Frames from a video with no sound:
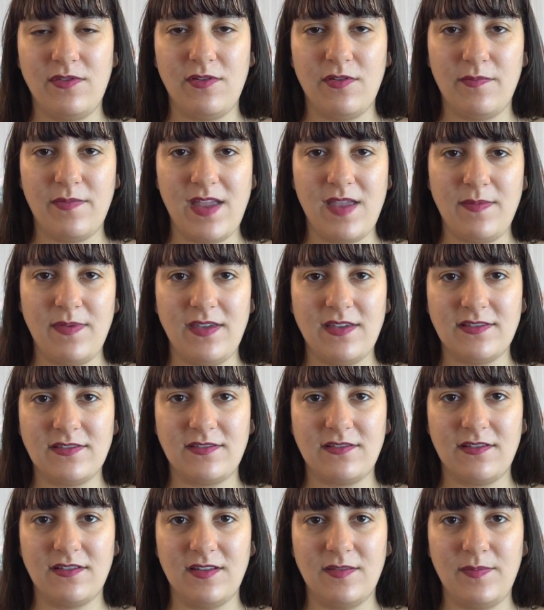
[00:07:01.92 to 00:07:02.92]
your baby
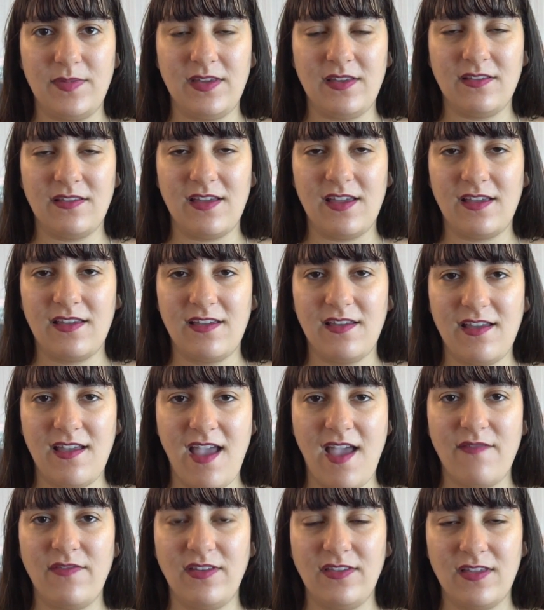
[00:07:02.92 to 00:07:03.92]
is going to be like
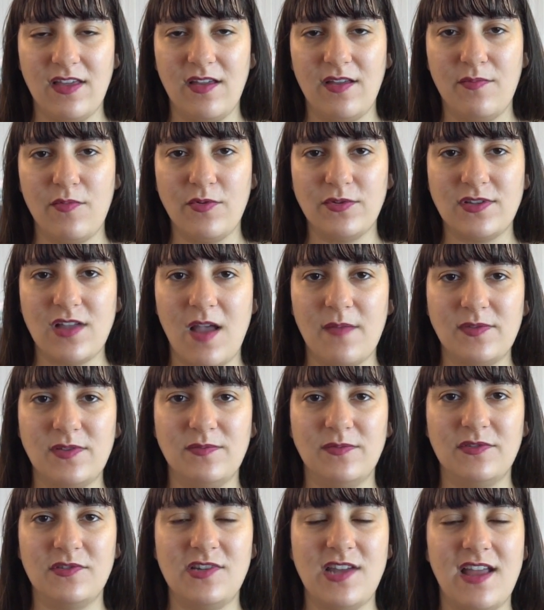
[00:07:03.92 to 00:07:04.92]
having the most
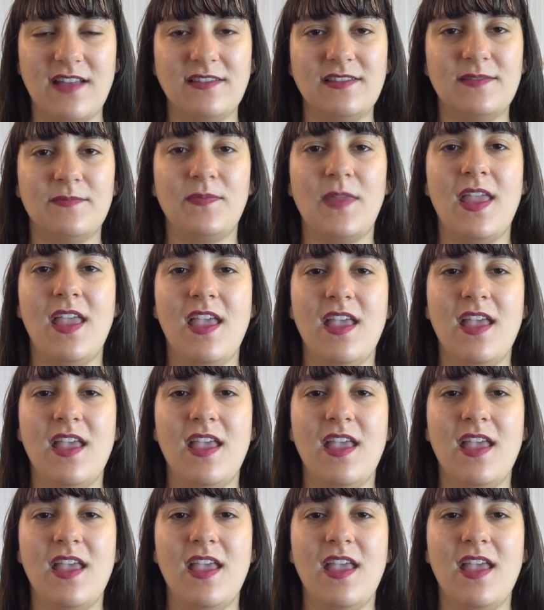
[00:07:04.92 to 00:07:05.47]
optimal chance.